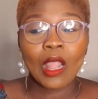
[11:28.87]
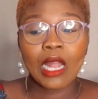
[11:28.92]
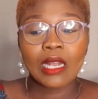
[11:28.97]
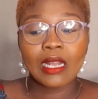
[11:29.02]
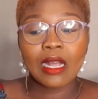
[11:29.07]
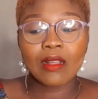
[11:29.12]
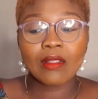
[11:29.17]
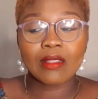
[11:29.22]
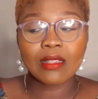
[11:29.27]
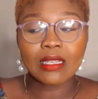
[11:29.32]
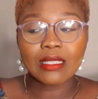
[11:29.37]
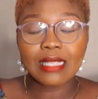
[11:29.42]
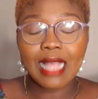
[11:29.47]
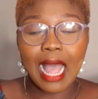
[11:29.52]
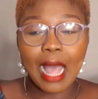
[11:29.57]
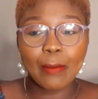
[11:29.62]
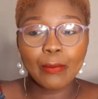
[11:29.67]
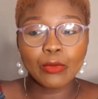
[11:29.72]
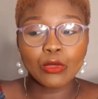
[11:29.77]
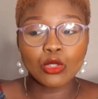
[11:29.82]
Now, this
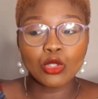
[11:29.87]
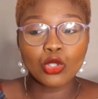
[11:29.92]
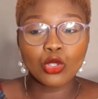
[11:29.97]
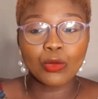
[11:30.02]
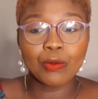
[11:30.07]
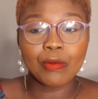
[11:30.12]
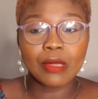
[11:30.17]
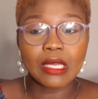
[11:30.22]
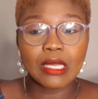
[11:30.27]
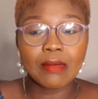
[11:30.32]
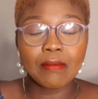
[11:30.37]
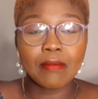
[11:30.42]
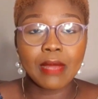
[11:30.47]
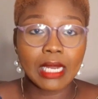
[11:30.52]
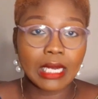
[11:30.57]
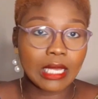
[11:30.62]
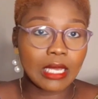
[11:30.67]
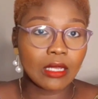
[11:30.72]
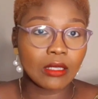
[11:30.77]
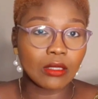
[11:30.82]
happened to me
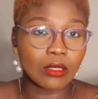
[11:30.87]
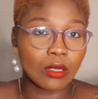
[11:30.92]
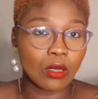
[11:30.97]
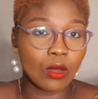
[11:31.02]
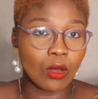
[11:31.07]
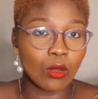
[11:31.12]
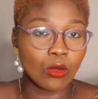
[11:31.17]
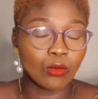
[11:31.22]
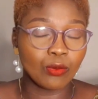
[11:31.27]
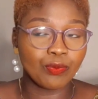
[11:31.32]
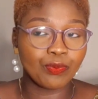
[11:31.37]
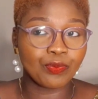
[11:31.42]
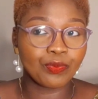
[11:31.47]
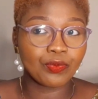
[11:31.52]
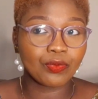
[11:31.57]
many years ago.